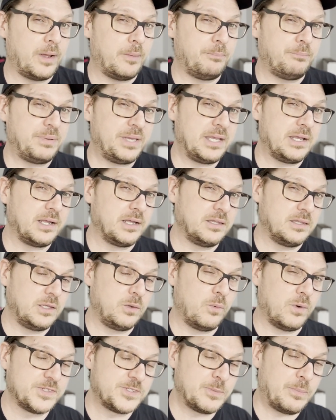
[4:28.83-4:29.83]
up being in
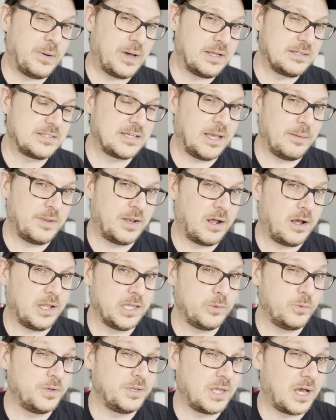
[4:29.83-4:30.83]
the Once Upon a Time in
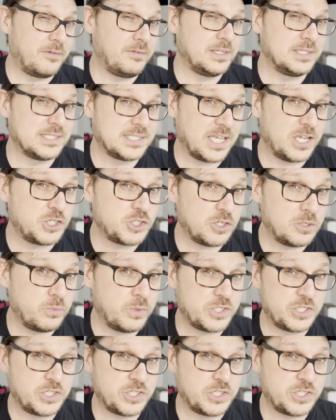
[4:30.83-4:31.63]
Hollywood novelization,